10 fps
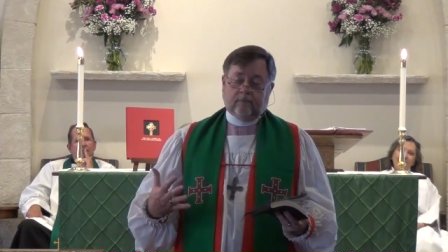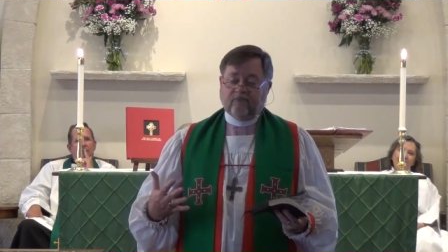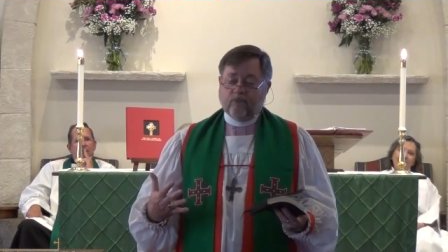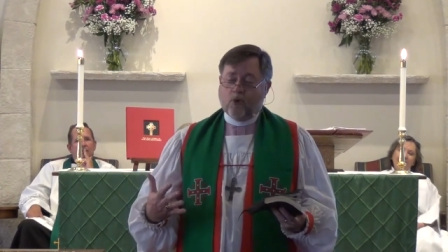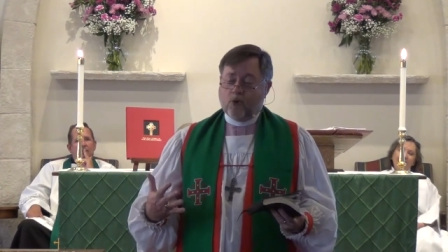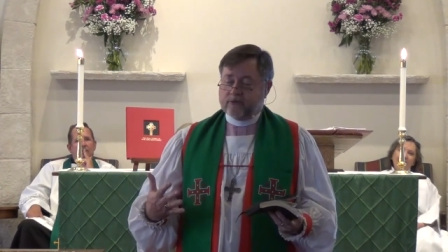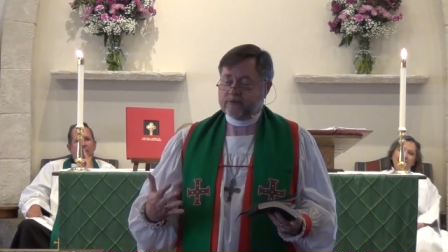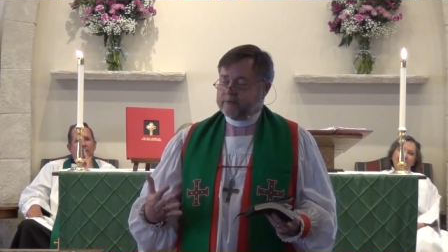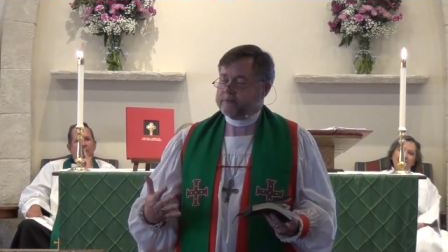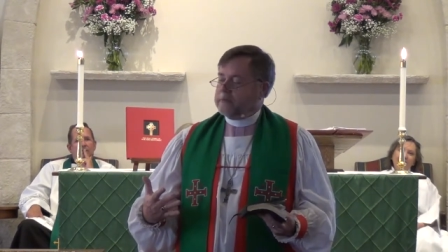of
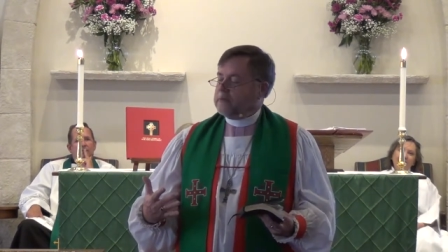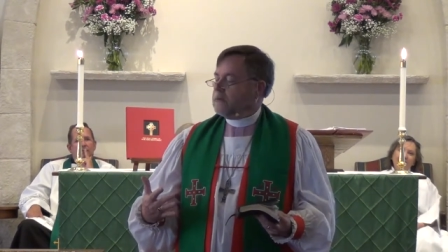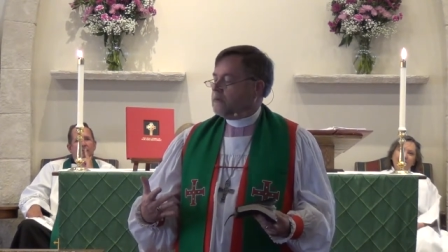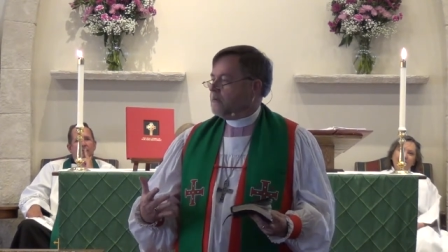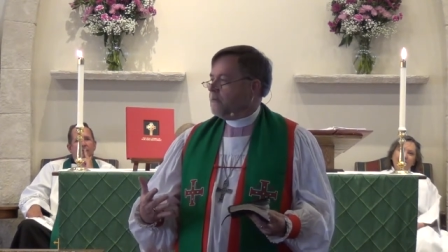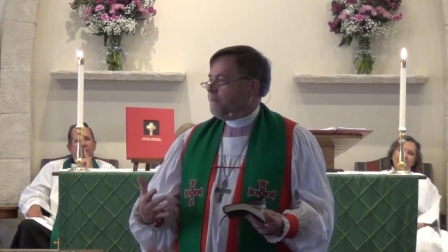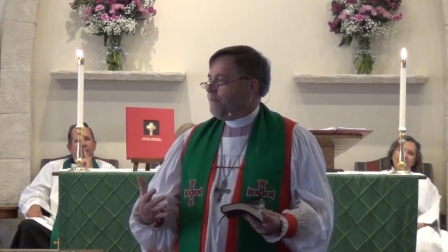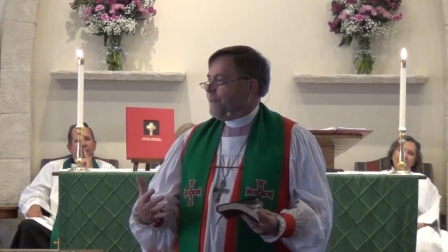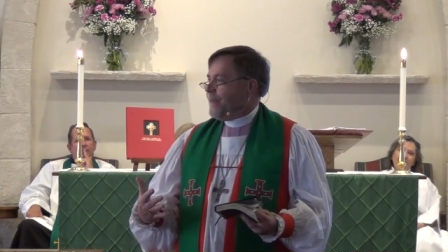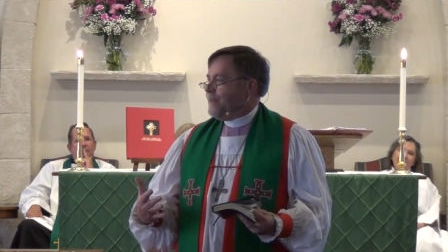course,
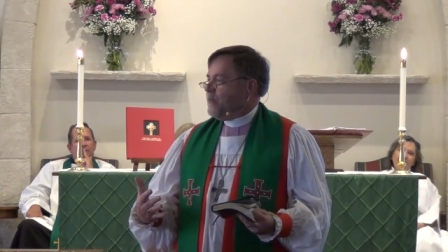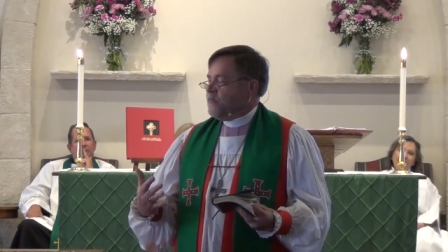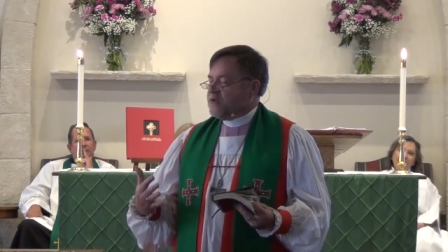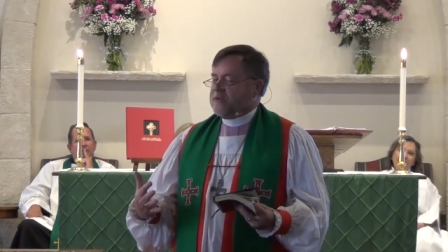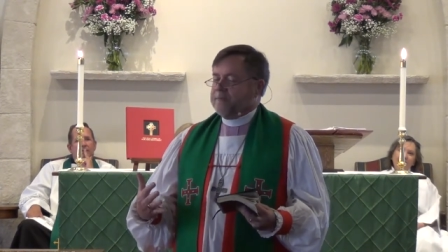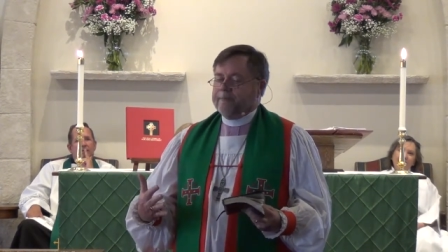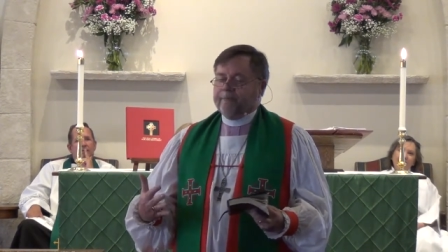the bishop